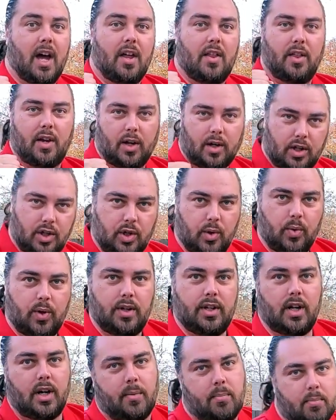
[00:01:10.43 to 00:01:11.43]
They're doing
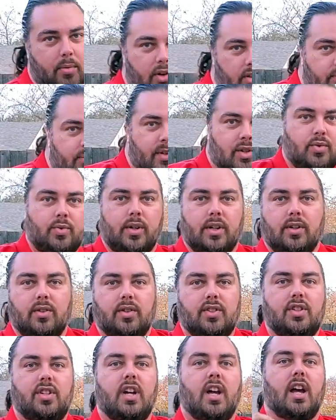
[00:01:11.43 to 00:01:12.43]
their movement
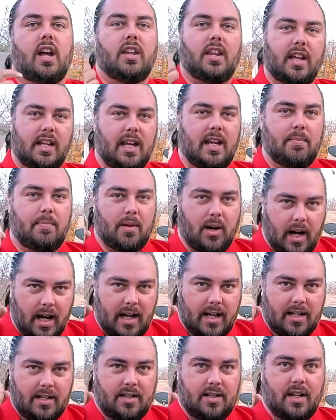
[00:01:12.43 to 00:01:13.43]
drills, they keep their
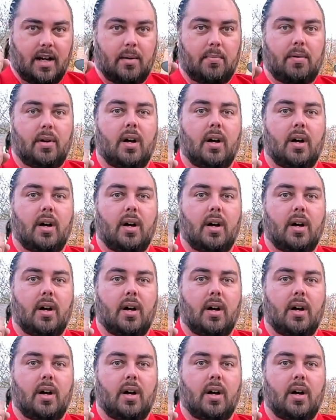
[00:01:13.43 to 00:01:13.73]
hands up